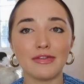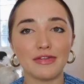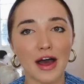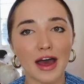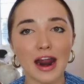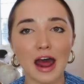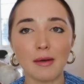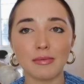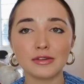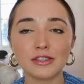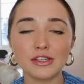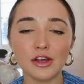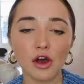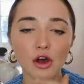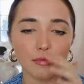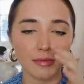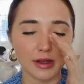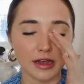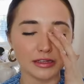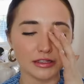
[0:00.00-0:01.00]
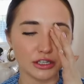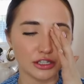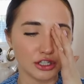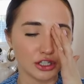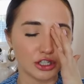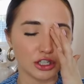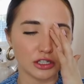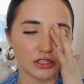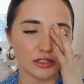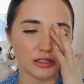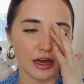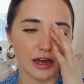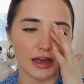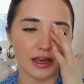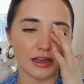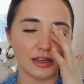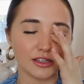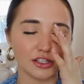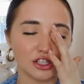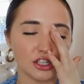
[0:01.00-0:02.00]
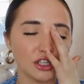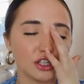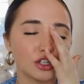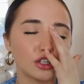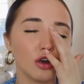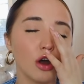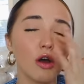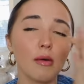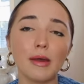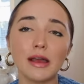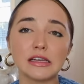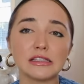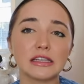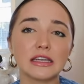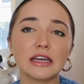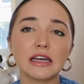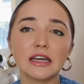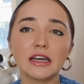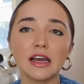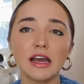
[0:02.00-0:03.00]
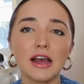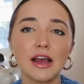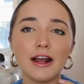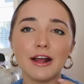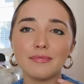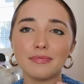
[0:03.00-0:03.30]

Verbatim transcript: that episode because it's just like, she's so amazing.